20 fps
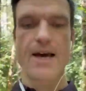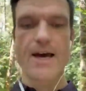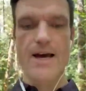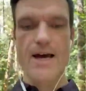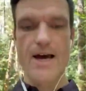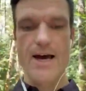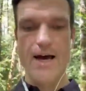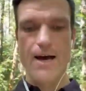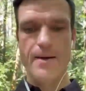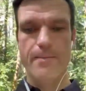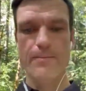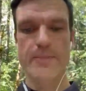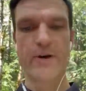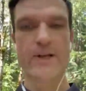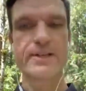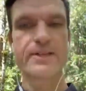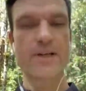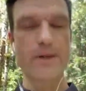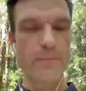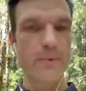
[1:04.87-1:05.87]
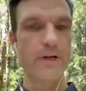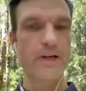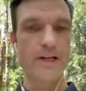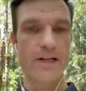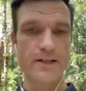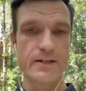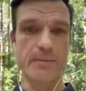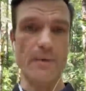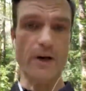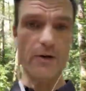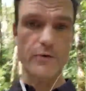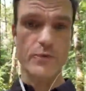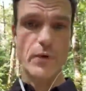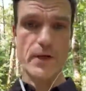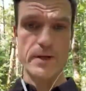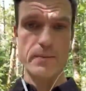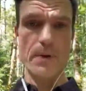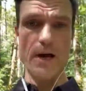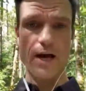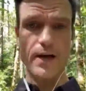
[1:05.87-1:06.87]
But typically it's about
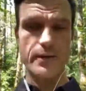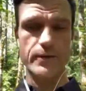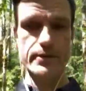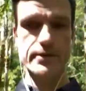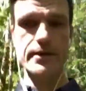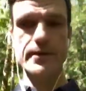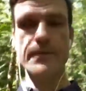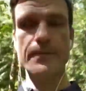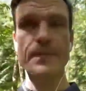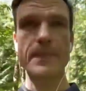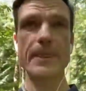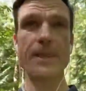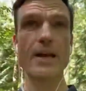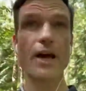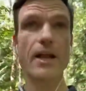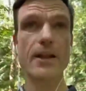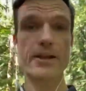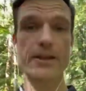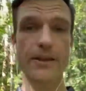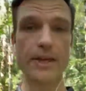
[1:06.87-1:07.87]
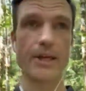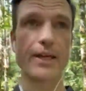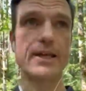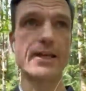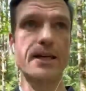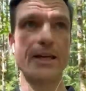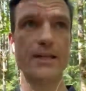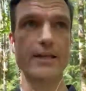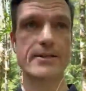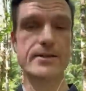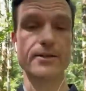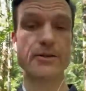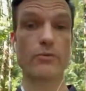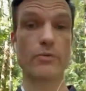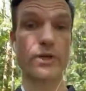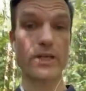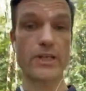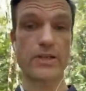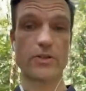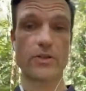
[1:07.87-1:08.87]
20 pounds. The other thing is the
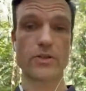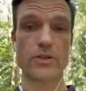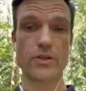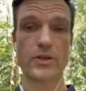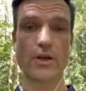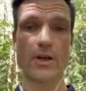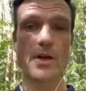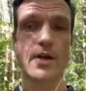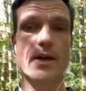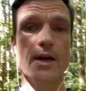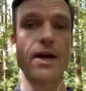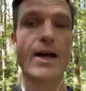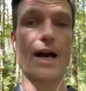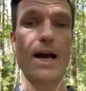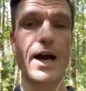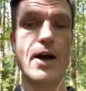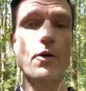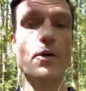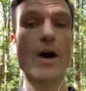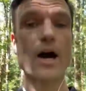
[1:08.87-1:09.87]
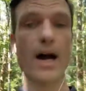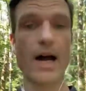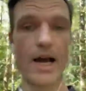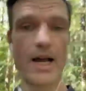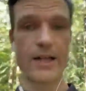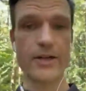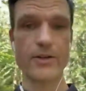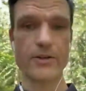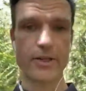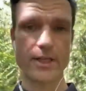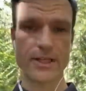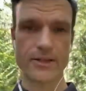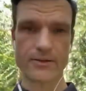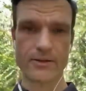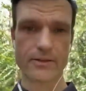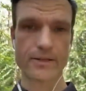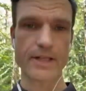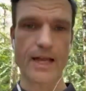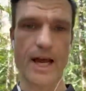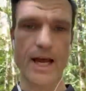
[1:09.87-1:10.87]
reach. How high do you need to
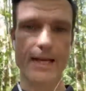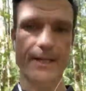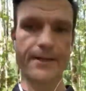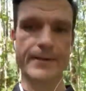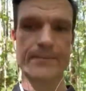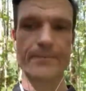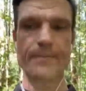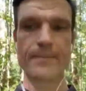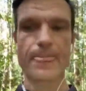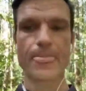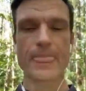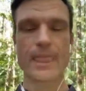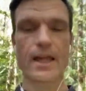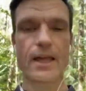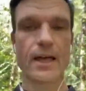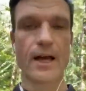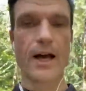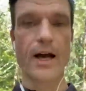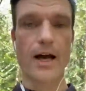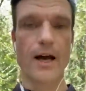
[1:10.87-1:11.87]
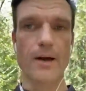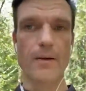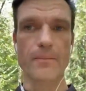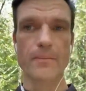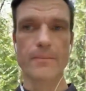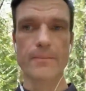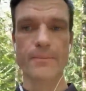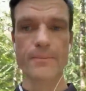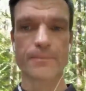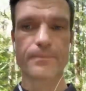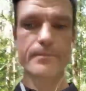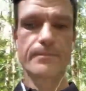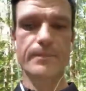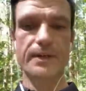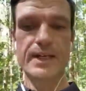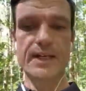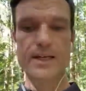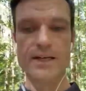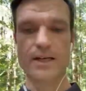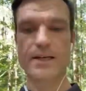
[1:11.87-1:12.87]
stack?
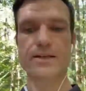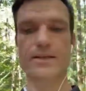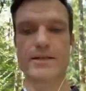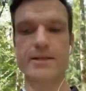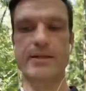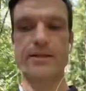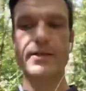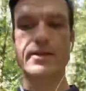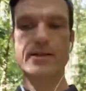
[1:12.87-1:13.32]
Because